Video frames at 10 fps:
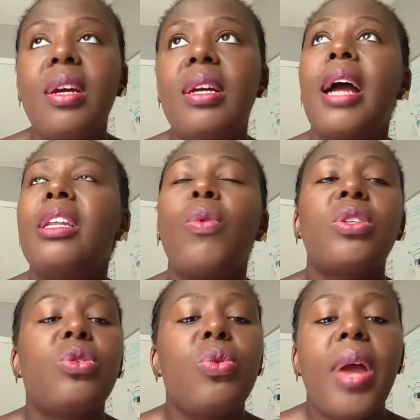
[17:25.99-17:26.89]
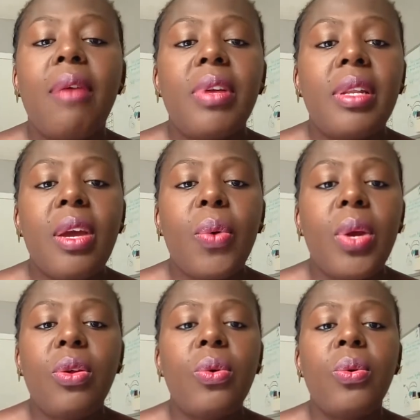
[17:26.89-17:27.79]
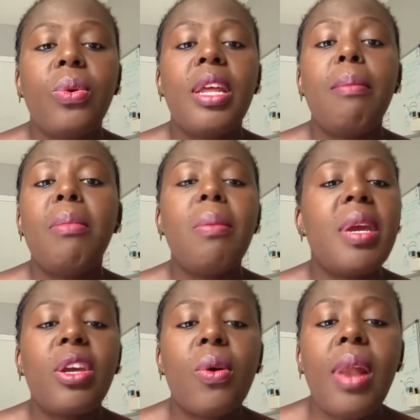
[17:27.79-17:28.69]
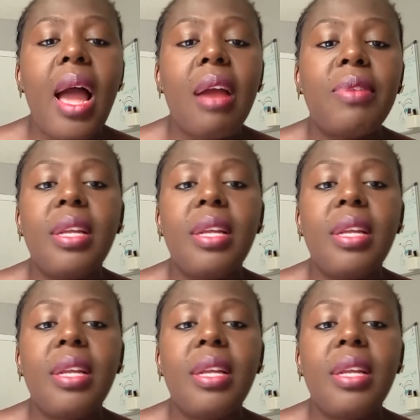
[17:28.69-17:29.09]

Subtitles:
Yeah, they want to do everything with you. They mimic your life.